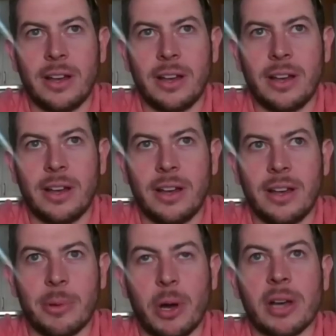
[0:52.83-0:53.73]
uh,
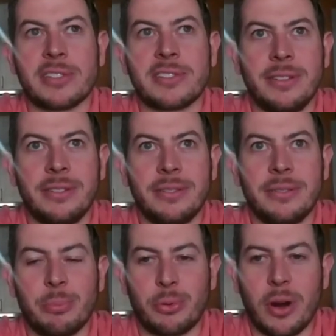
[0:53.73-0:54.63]
I'm a
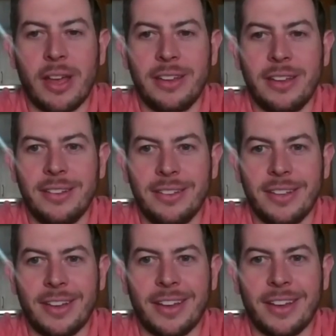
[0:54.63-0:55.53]
Boston bred
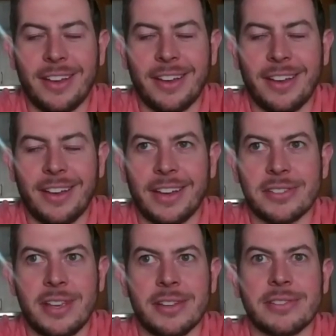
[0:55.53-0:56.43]
uh,
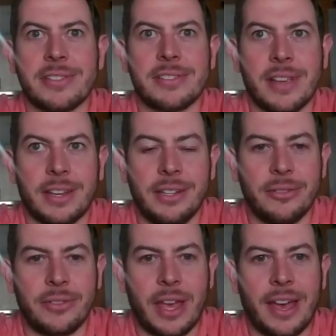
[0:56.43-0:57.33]
sales
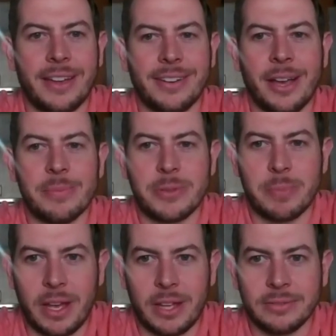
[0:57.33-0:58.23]
executive at
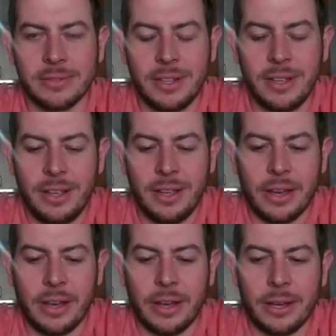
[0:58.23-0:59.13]
HubSpot.
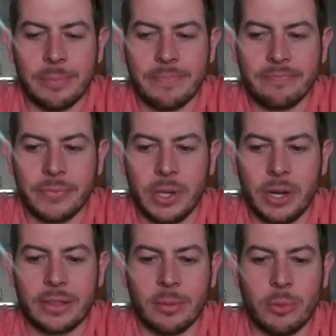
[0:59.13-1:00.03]
Um,
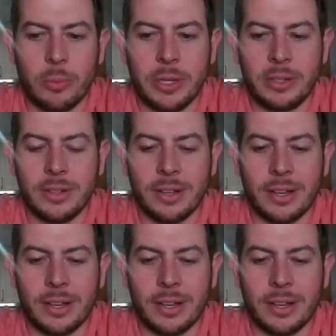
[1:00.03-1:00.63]
you know, at the moment,